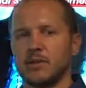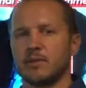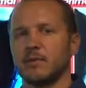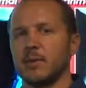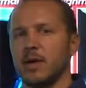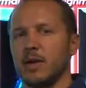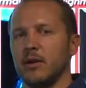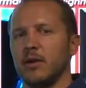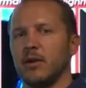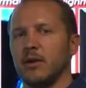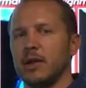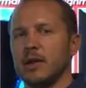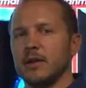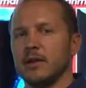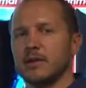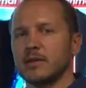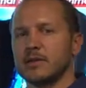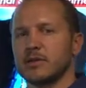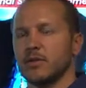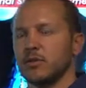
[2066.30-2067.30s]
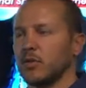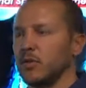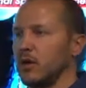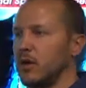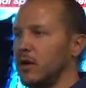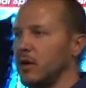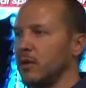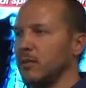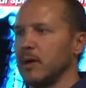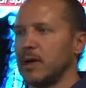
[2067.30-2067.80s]
the spine already is. So we're
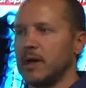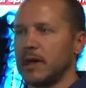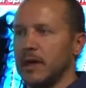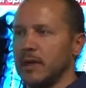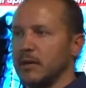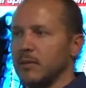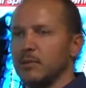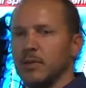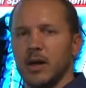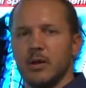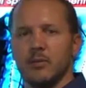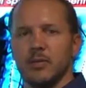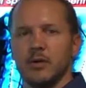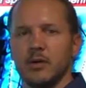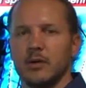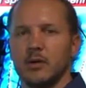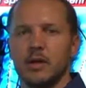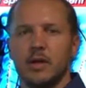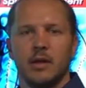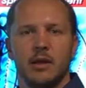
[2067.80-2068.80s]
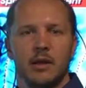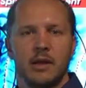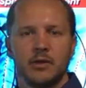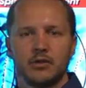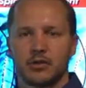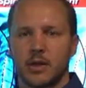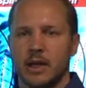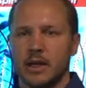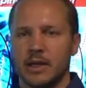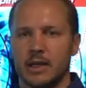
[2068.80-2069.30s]
already behind the bubble in
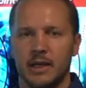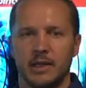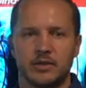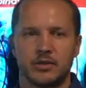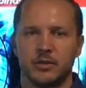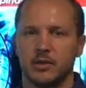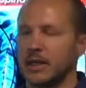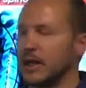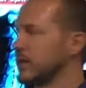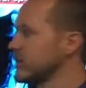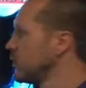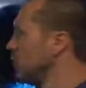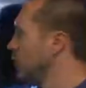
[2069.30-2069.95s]
trying to get you guys